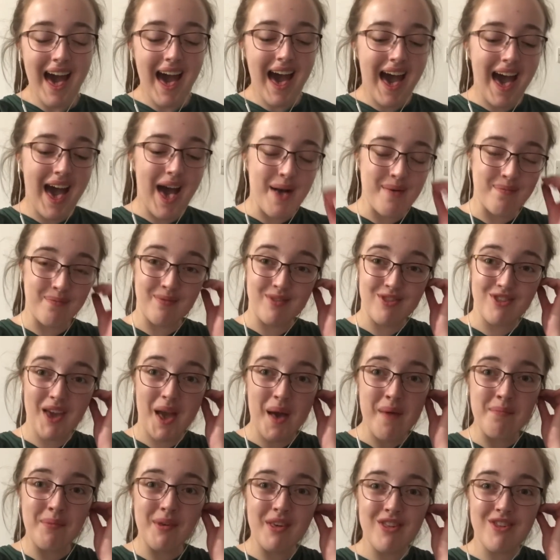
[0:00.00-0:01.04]

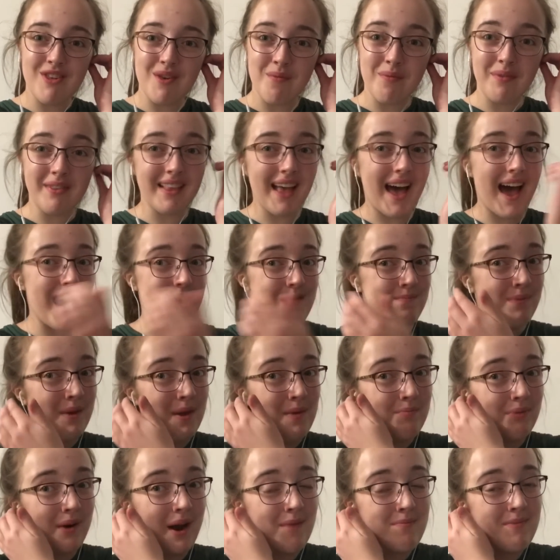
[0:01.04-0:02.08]
Championship side
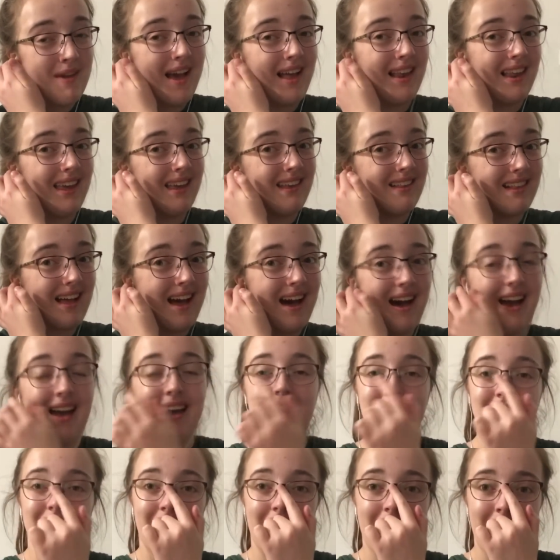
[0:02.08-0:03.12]
beat Premier League
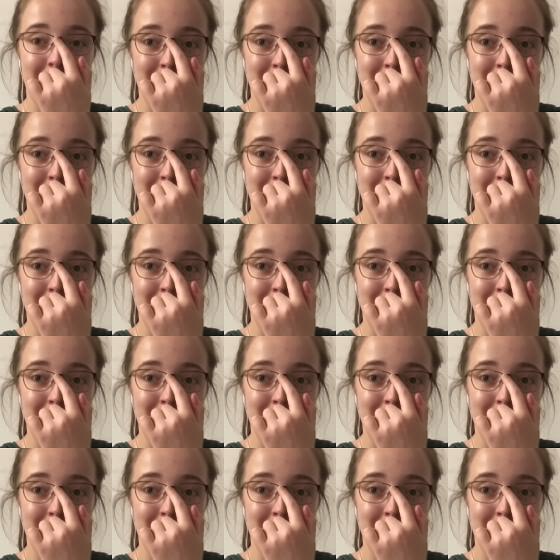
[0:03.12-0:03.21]
side.